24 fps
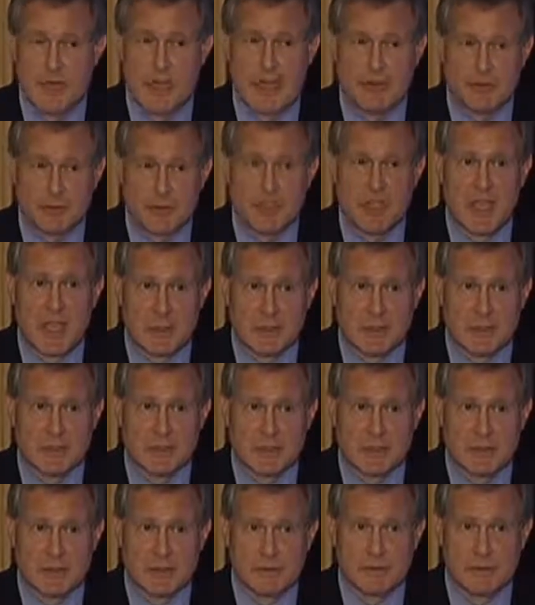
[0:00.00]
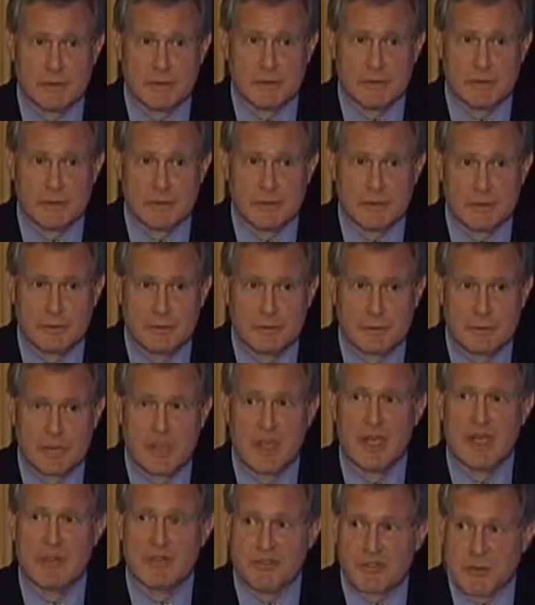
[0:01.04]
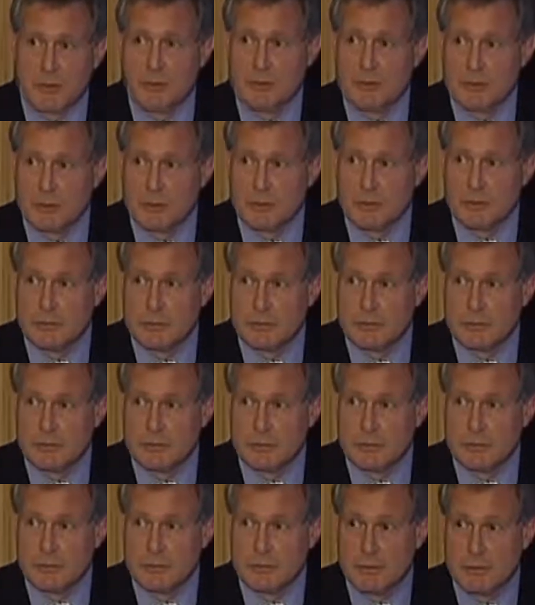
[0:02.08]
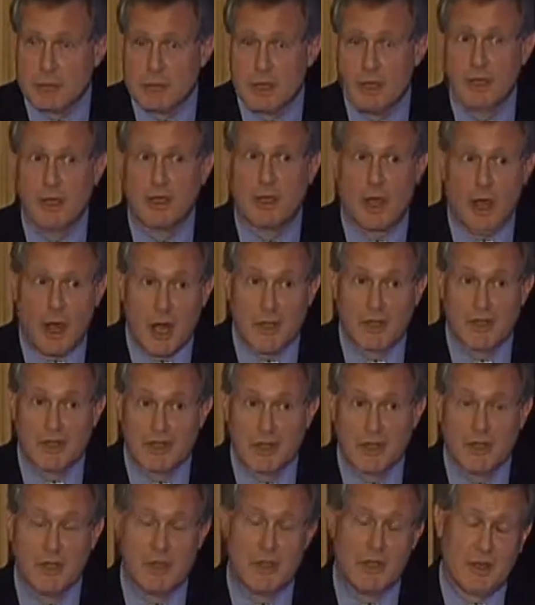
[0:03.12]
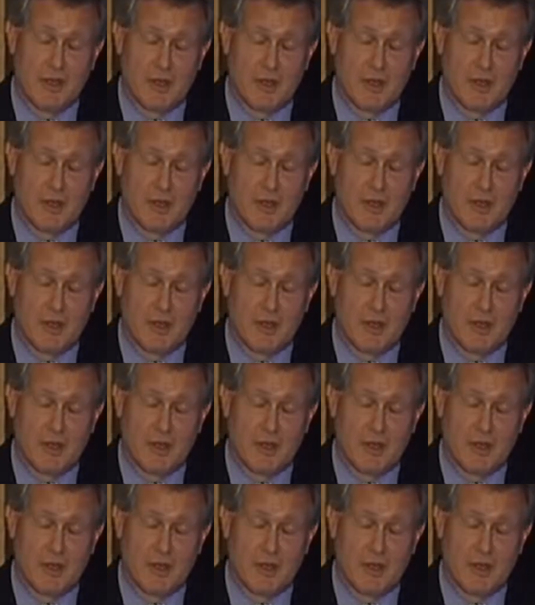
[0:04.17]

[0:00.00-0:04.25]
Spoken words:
entertainment, and food. Cars?